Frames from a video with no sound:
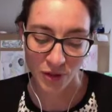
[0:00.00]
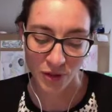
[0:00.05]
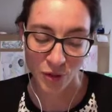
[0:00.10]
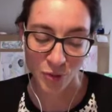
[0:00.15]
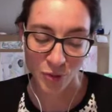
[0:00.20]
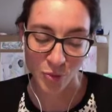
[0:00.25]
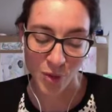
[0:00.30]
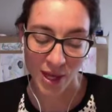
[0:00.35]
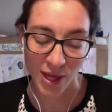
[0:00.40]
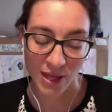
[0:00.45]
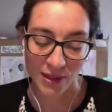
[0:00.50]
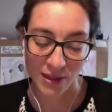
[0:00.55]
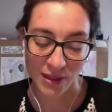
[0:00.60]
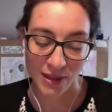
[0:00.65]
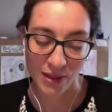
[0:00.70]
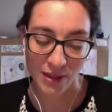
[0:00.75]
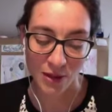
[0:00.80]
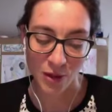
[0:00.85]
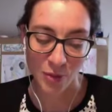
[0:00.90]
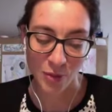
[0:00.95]
your
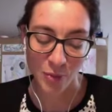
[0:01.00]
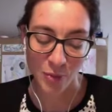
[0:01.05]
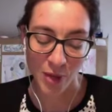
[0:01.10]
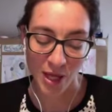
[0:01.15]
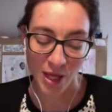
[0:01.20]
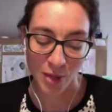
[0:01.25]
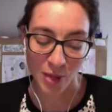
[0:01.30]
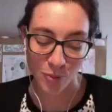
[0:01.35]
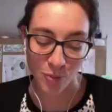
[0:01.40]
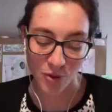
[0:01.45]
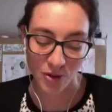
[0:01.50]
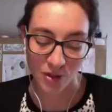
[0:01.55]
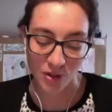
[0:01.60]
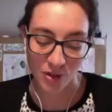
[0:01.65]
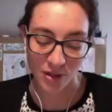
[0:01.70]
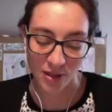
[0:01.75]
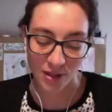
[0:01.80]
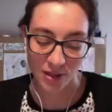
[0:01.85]
pen on the paper